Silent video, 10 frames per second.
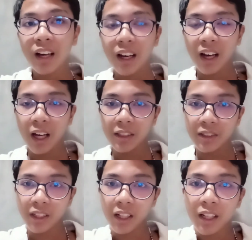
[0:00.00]

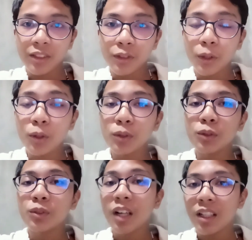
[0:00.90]
I, I know you
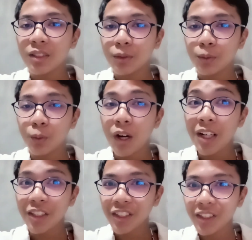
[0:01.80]
guys
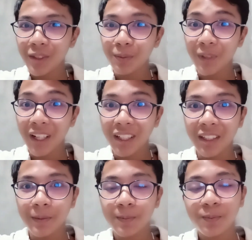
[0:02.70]
watch
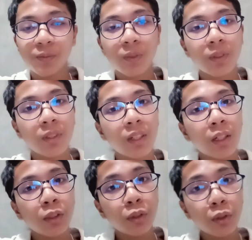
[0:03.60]
my
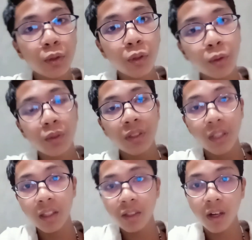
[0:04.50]
good news
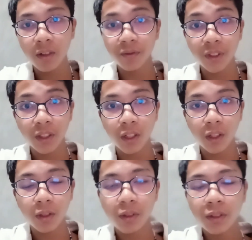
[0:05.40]
TikTok
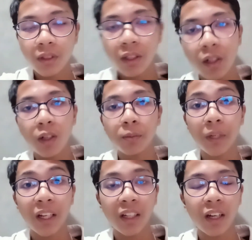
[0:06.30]
video on
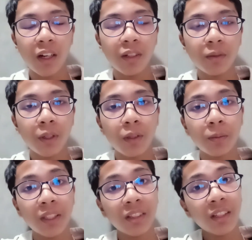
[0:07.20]
my account on
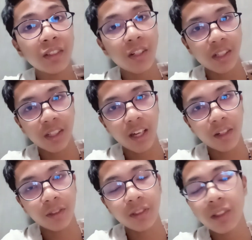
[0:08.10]
my TikTok
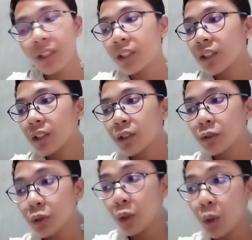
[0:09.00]
account
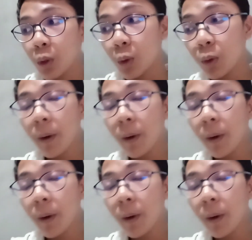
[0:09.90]
so